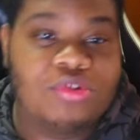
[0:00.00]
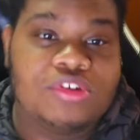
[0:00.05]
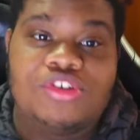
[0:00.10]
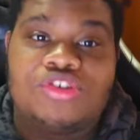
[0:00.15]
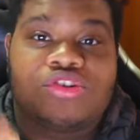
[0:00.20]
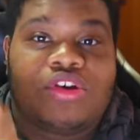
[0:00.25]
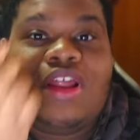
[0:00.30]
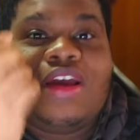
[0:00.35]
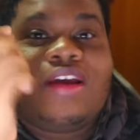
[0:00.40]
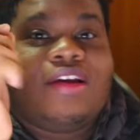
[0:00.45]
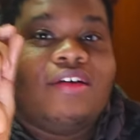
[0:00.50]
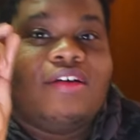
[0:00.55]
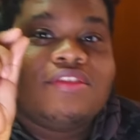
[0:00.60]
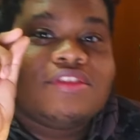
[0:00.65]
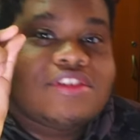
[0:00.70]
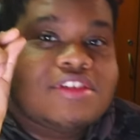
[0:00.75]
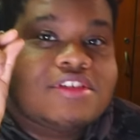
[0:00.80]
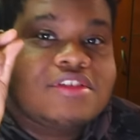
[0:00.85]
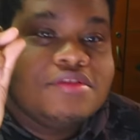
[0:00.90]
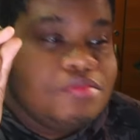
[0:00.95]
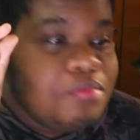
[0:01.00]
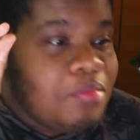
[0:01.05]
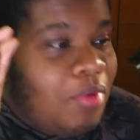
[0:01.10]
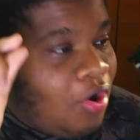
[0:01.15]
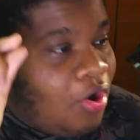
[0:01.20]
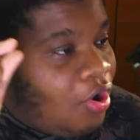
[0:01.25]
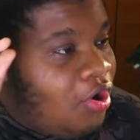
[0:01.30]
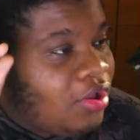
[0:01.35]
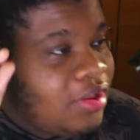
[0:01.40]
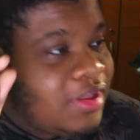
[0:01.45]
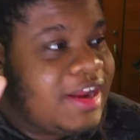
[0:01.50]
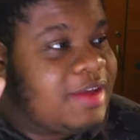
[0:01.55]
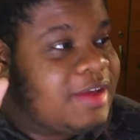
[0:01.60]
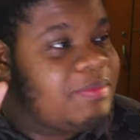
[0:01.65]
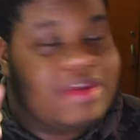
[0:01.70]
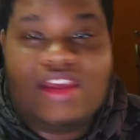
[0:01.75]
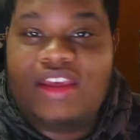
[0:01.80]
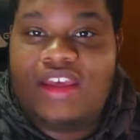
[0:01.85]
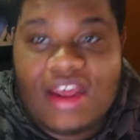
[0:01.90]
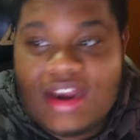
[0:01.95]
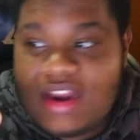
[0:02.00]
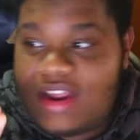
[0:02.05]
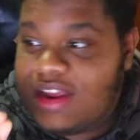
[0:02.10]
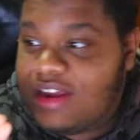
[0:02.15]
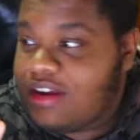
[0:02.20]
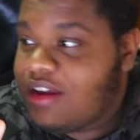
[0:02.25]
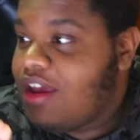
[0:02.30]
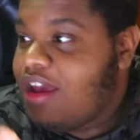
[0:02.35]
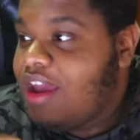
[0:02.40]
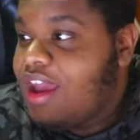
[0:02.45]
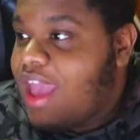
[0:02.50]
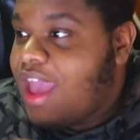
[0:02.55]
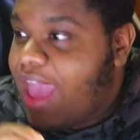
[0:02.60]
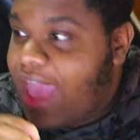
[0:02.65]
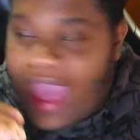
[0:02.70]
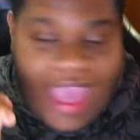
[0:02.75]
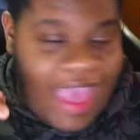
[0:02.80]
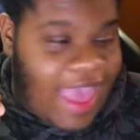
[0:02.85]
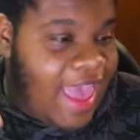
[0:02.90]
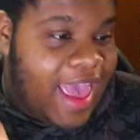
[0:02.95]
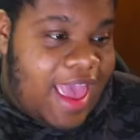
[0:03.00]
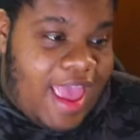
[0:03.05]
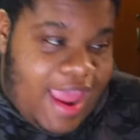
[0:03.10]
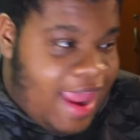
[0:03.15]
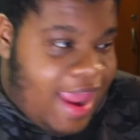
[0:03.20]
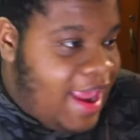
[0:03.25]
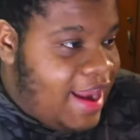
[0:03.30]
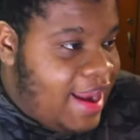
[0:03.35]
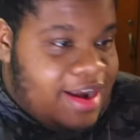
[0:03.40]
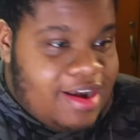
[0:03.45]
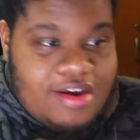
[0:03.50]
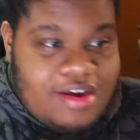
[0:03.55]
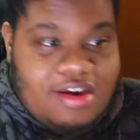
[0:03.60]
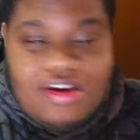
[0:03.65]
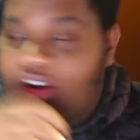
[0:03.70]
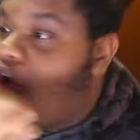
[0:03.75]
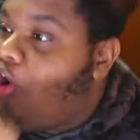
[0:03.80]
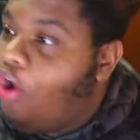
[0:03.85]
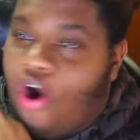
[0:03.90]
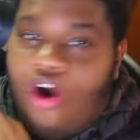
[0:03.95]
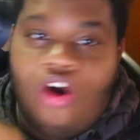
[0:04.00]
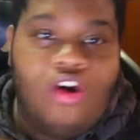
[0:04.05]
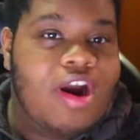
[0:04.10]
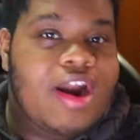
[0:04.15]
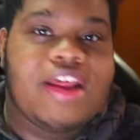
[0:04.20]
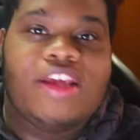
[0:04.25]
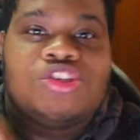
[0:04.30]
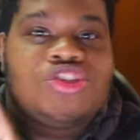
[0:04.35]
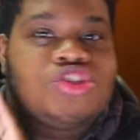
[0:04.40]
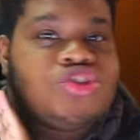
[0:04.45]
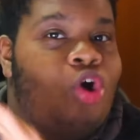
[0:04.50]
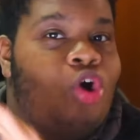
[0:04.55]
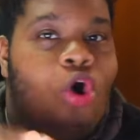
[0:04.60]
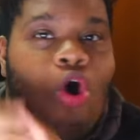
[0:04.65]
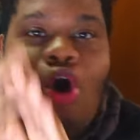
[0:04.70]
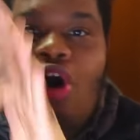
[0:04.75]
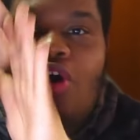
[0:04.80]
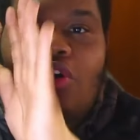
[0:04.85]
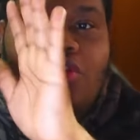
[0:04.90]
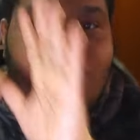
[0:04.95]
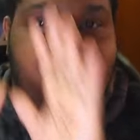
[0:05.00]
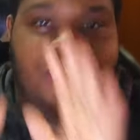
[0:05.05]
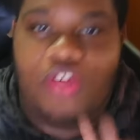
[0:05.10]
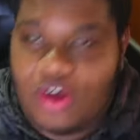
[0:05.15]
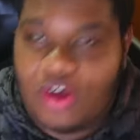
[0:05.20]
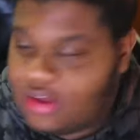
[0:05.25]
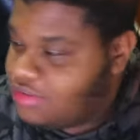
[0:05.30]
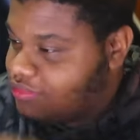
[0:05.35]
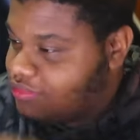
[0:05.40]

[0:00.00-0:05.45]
saw like a small like beginning and, and already saw the